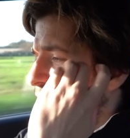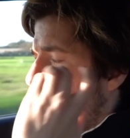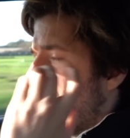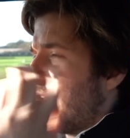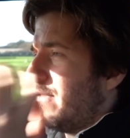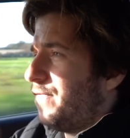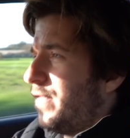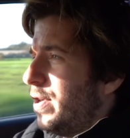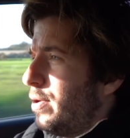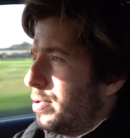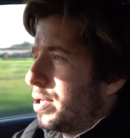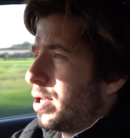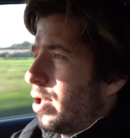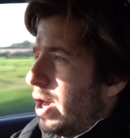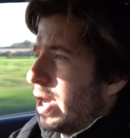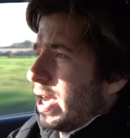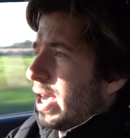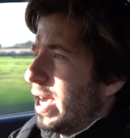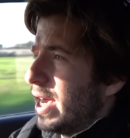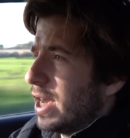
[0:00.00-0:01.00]
it feels
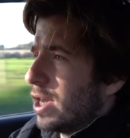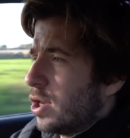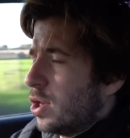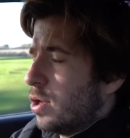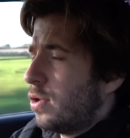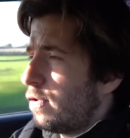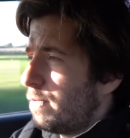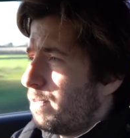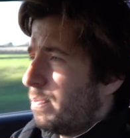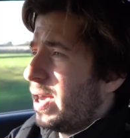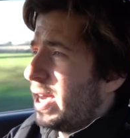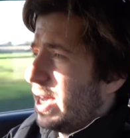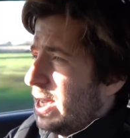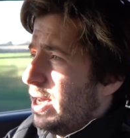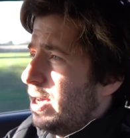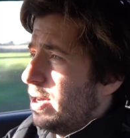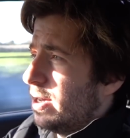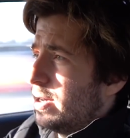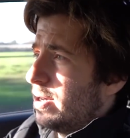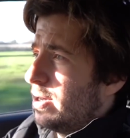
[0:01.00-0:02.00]
like it could
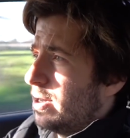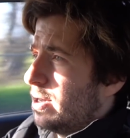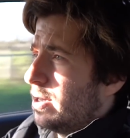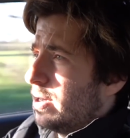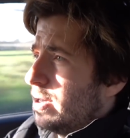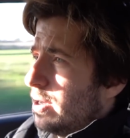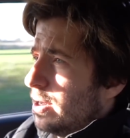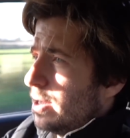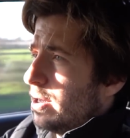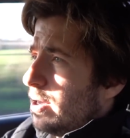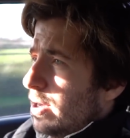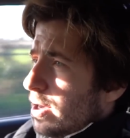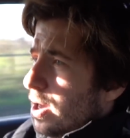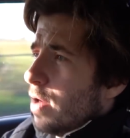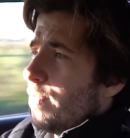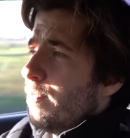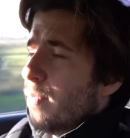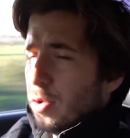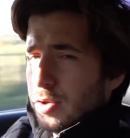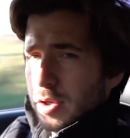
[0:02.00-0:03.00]
be
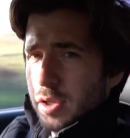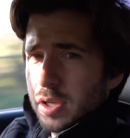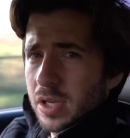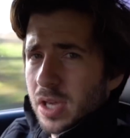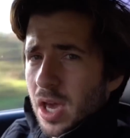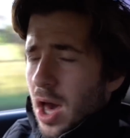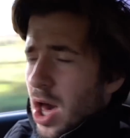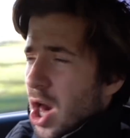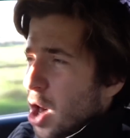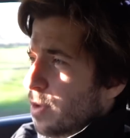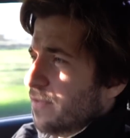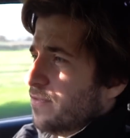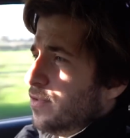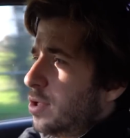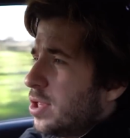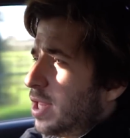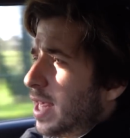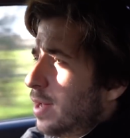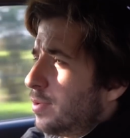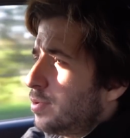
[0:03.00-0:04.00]
a modern car with
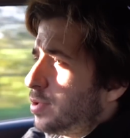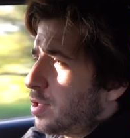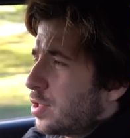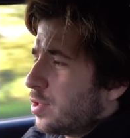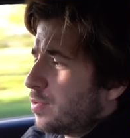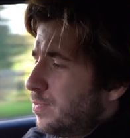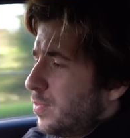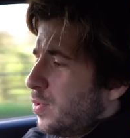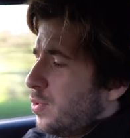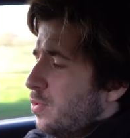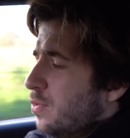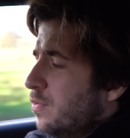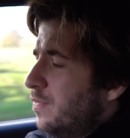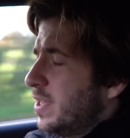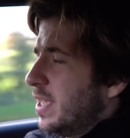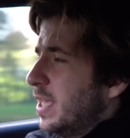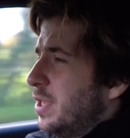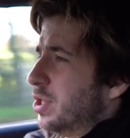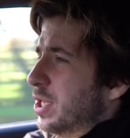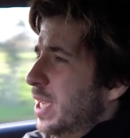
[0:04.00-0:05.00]
just how smooth
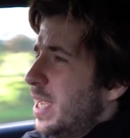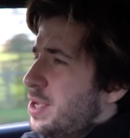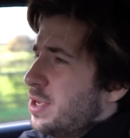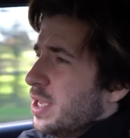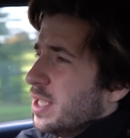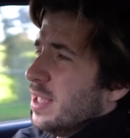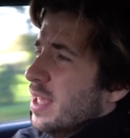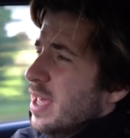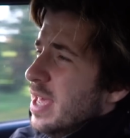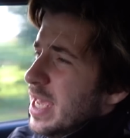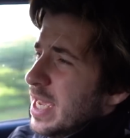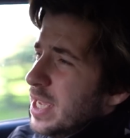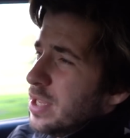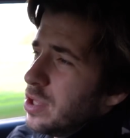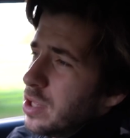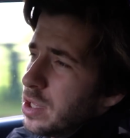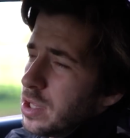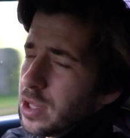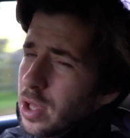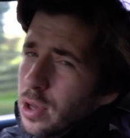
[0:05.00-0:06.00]
it is. The engine
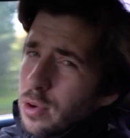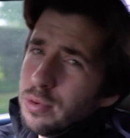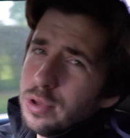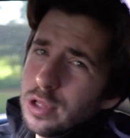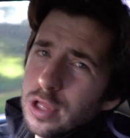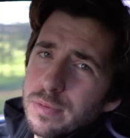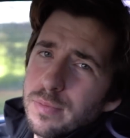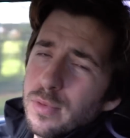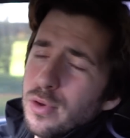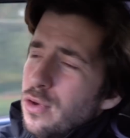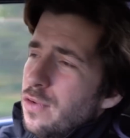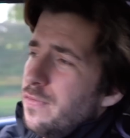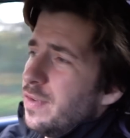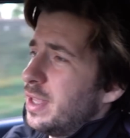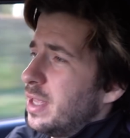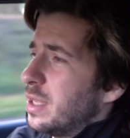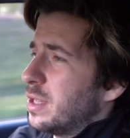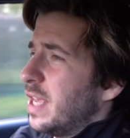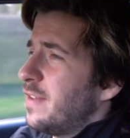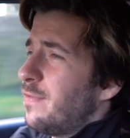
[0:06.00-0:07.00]
is so smooth
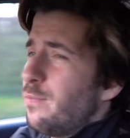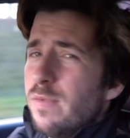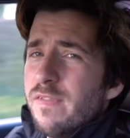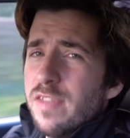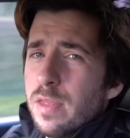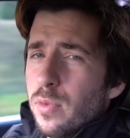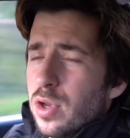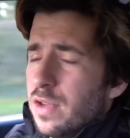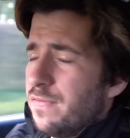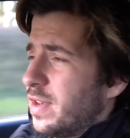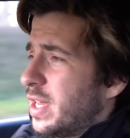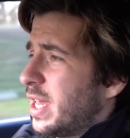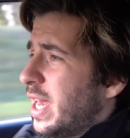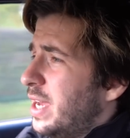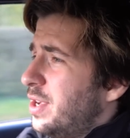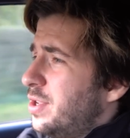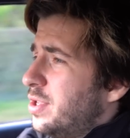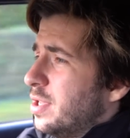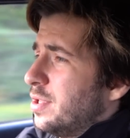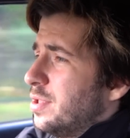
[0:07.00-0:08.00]
in this, even with the
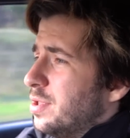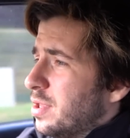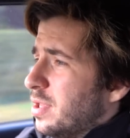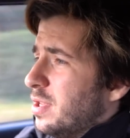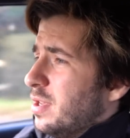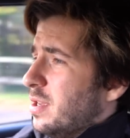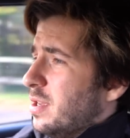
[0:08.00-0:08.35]
modifications.